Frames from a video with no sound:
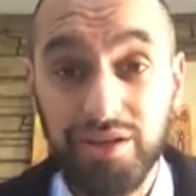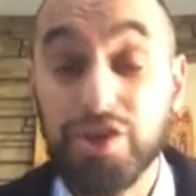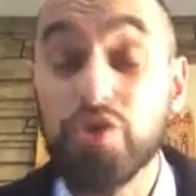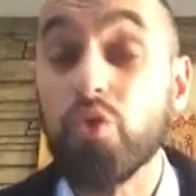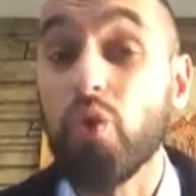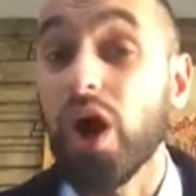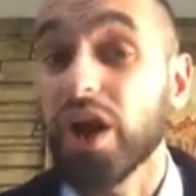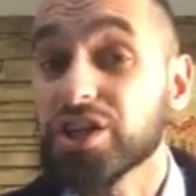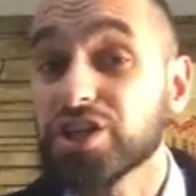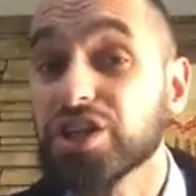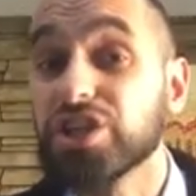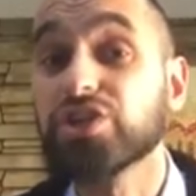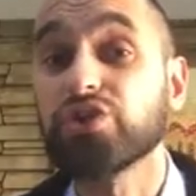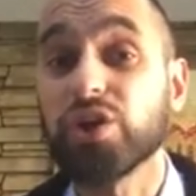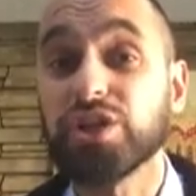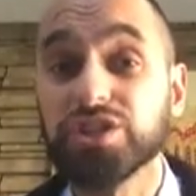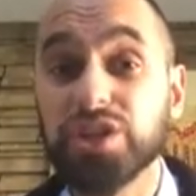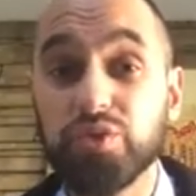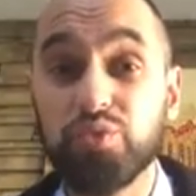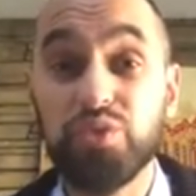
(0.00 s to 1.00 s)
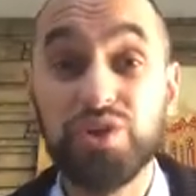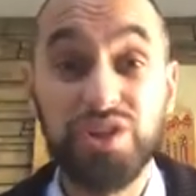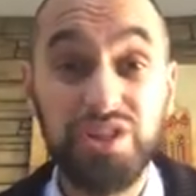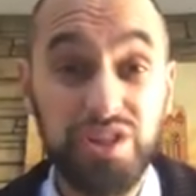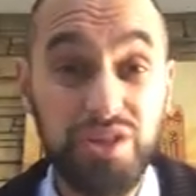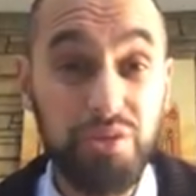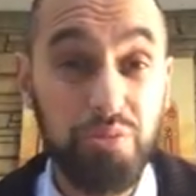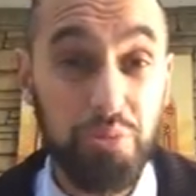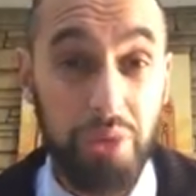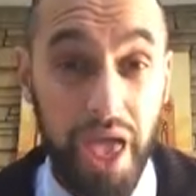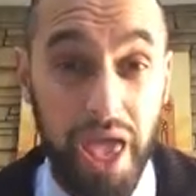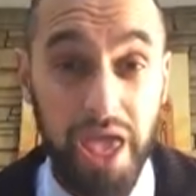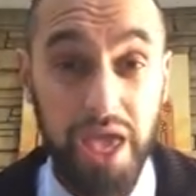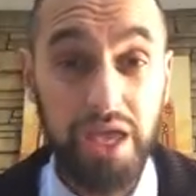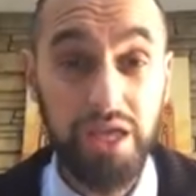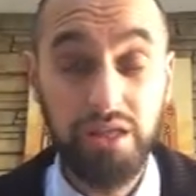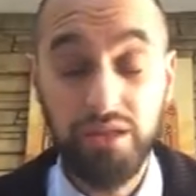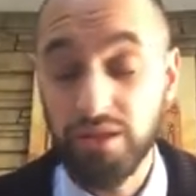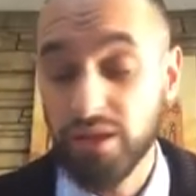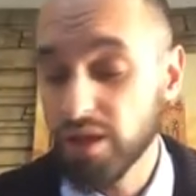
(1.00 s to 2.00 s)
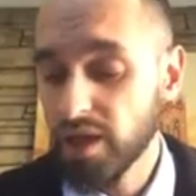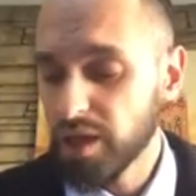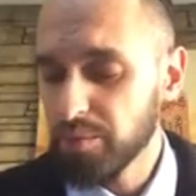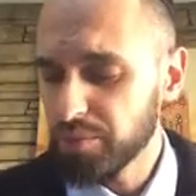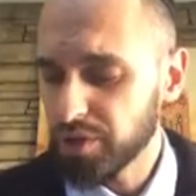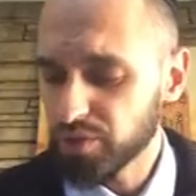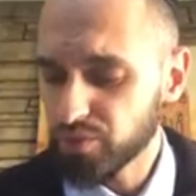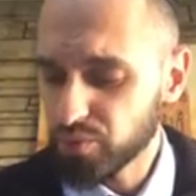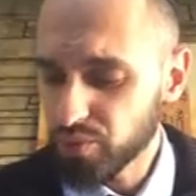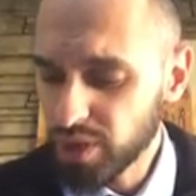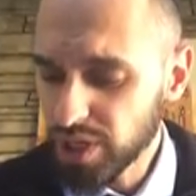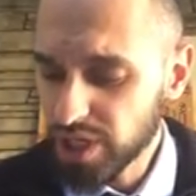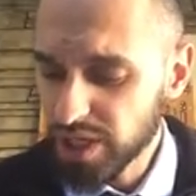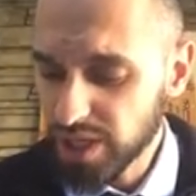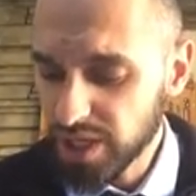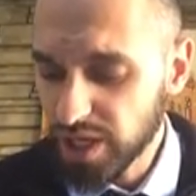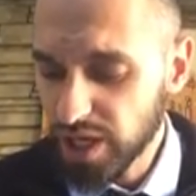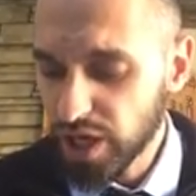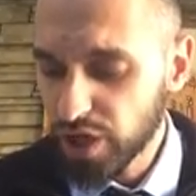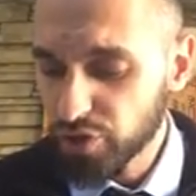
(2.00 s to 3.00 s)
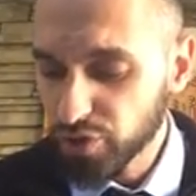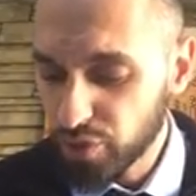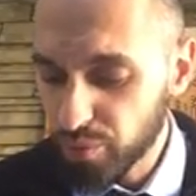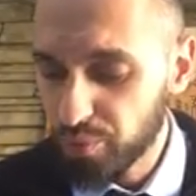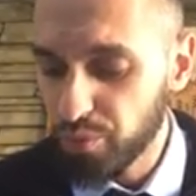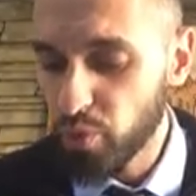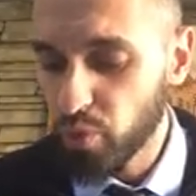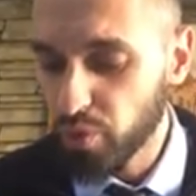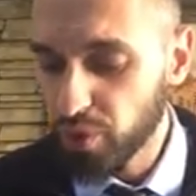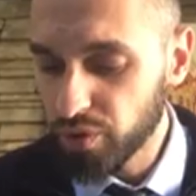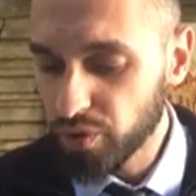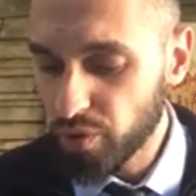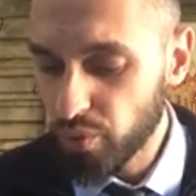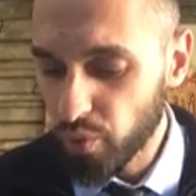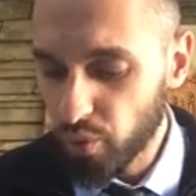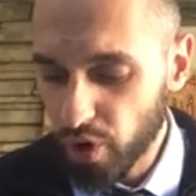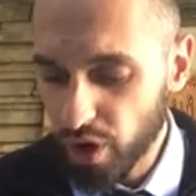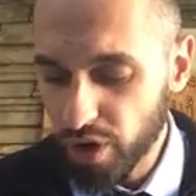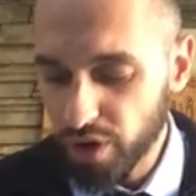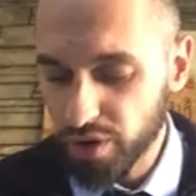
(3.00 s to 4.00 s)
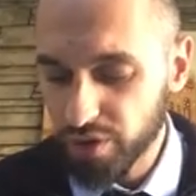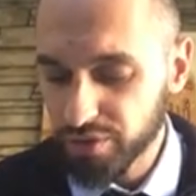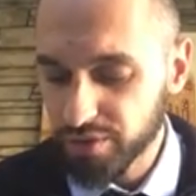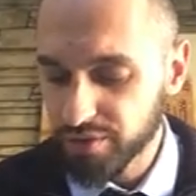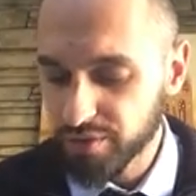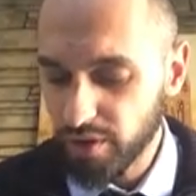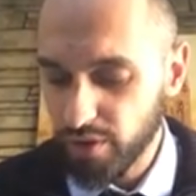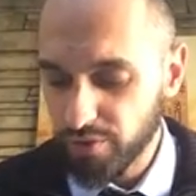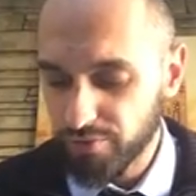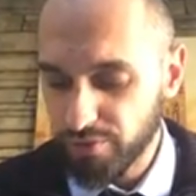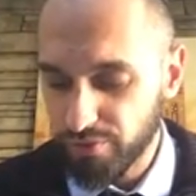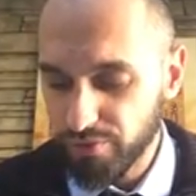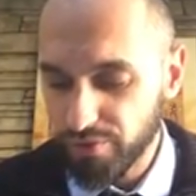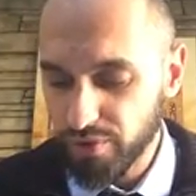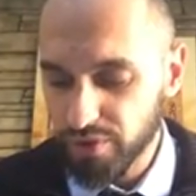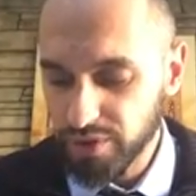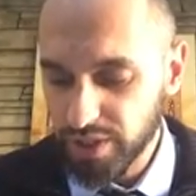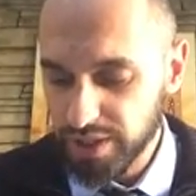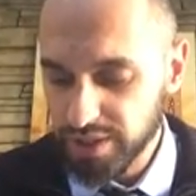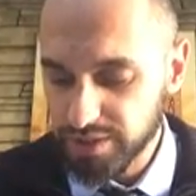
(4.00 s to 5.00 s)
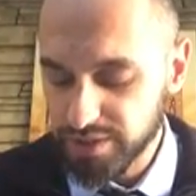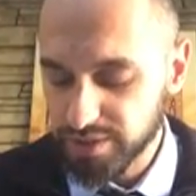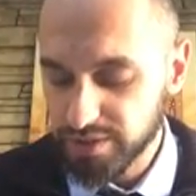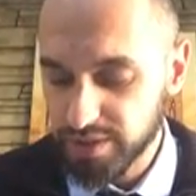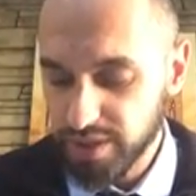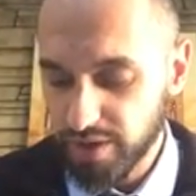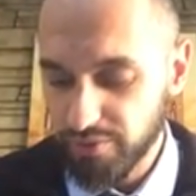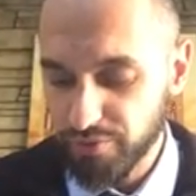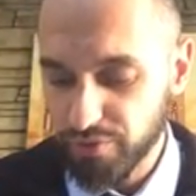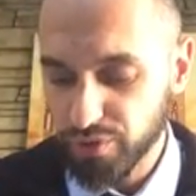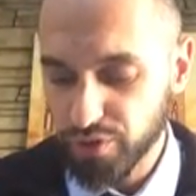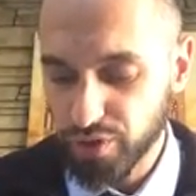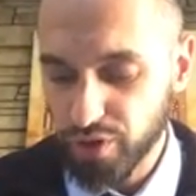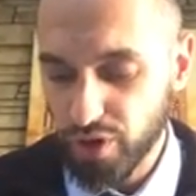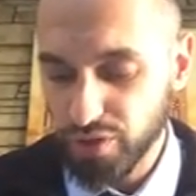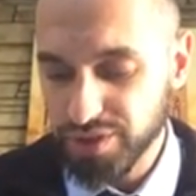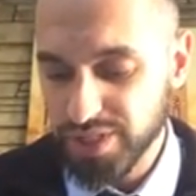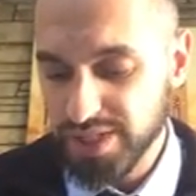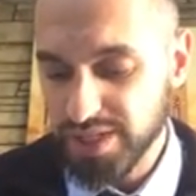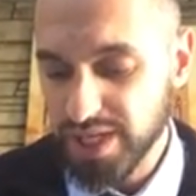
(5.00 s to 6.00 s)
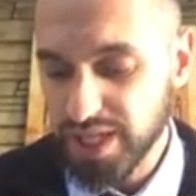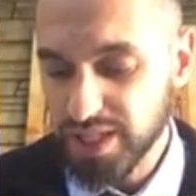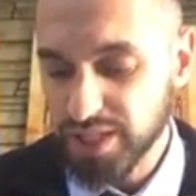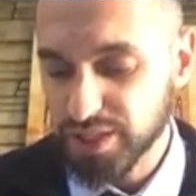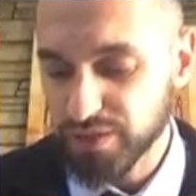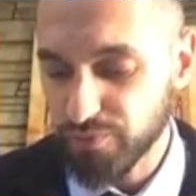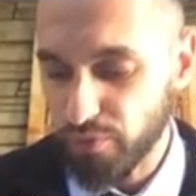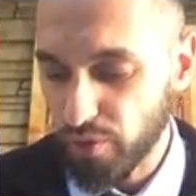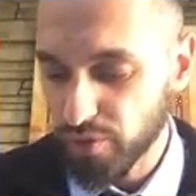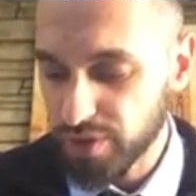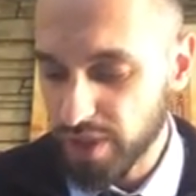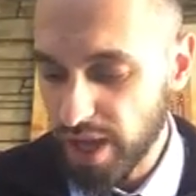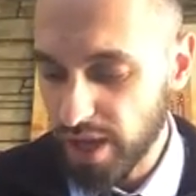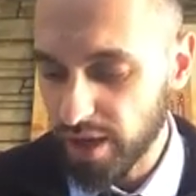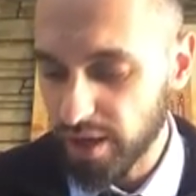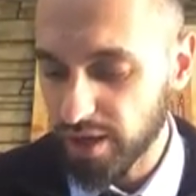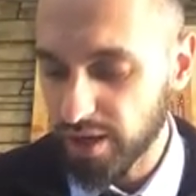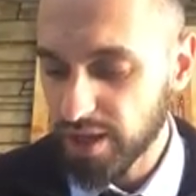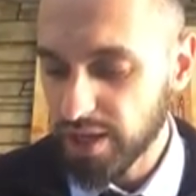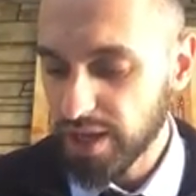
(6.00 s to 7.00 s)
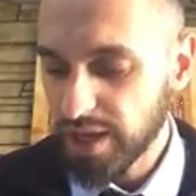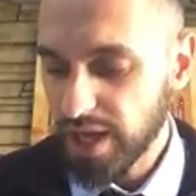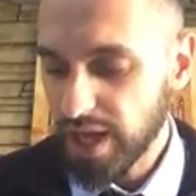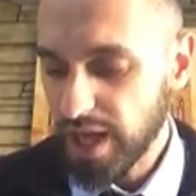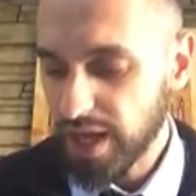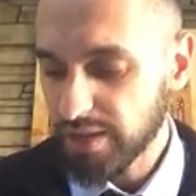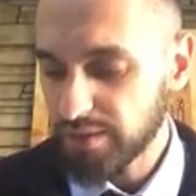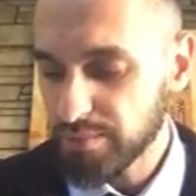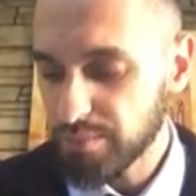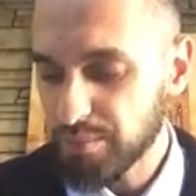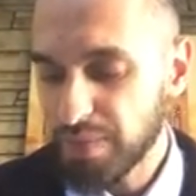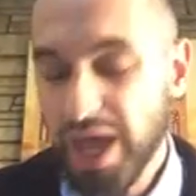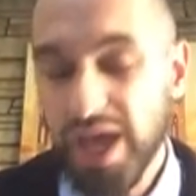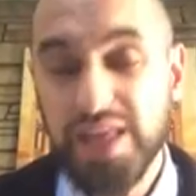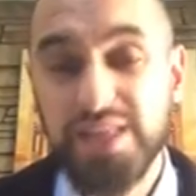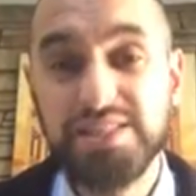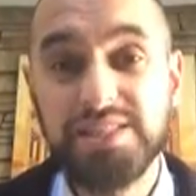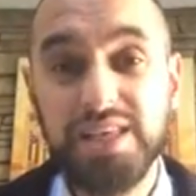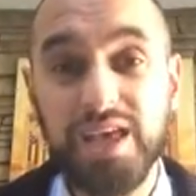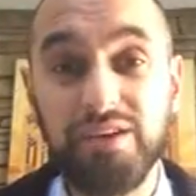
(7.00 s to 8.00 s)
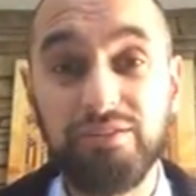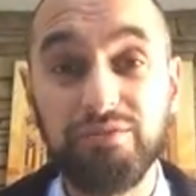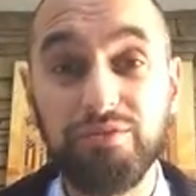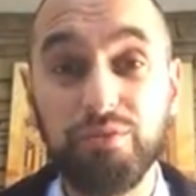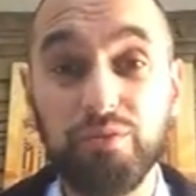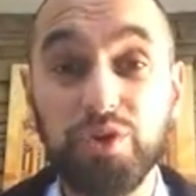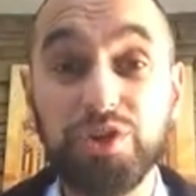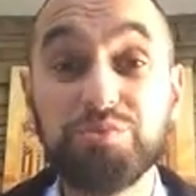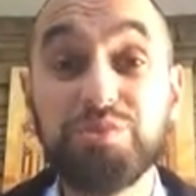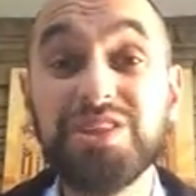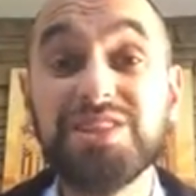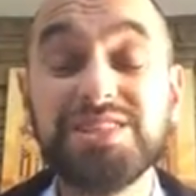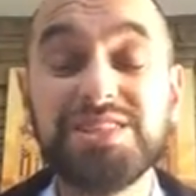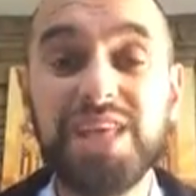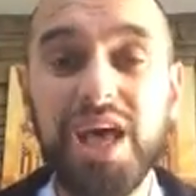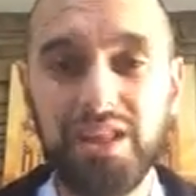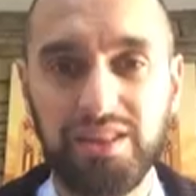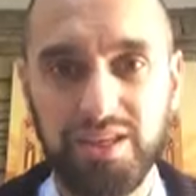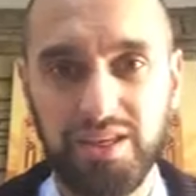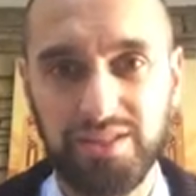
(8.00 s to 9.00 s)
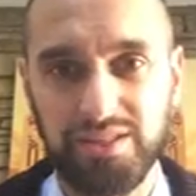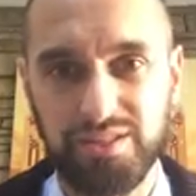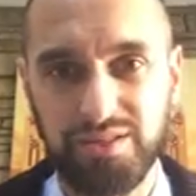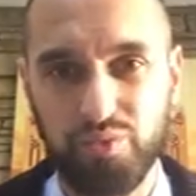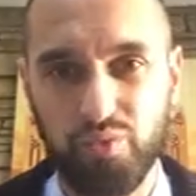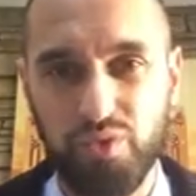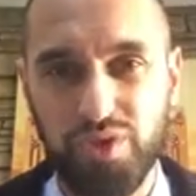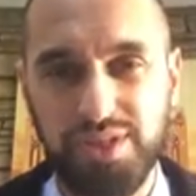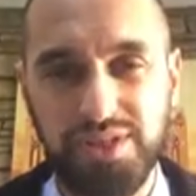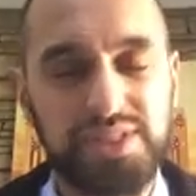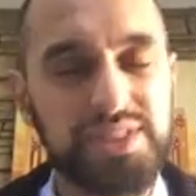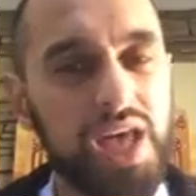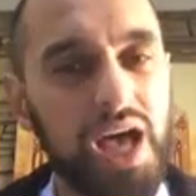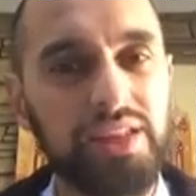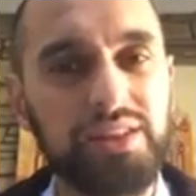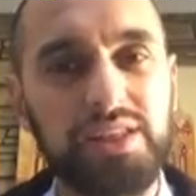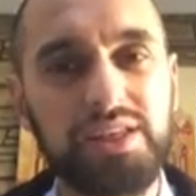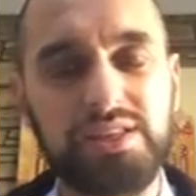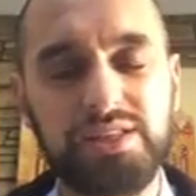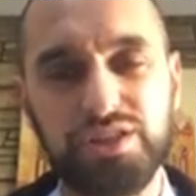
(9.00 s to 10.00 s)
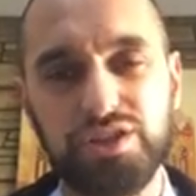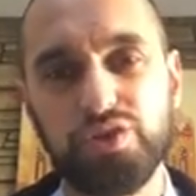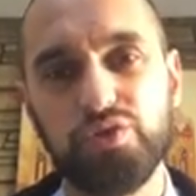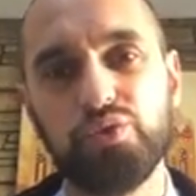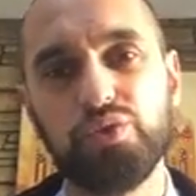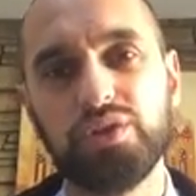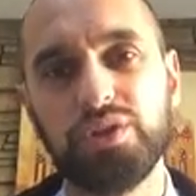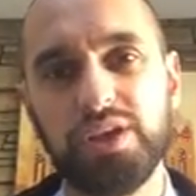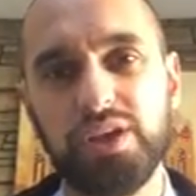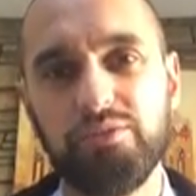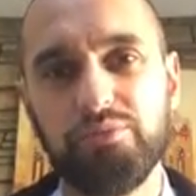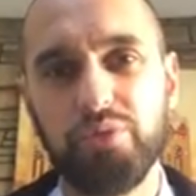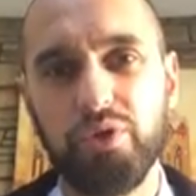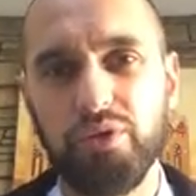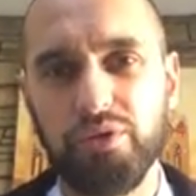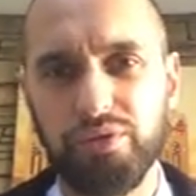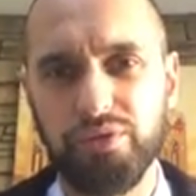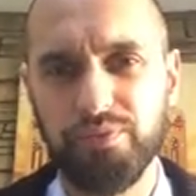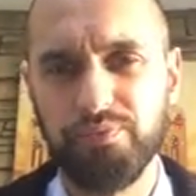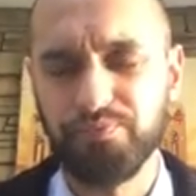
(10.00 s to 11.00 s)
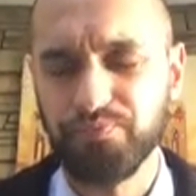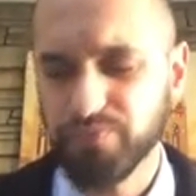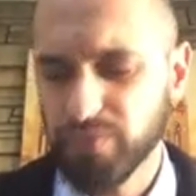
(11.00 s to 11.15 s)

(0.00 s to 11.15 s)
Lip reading: Rashi translates with the pain, but really the word that's there for the curse is itzvoner and be'etzev, which means sadness. With sadness you will give birth.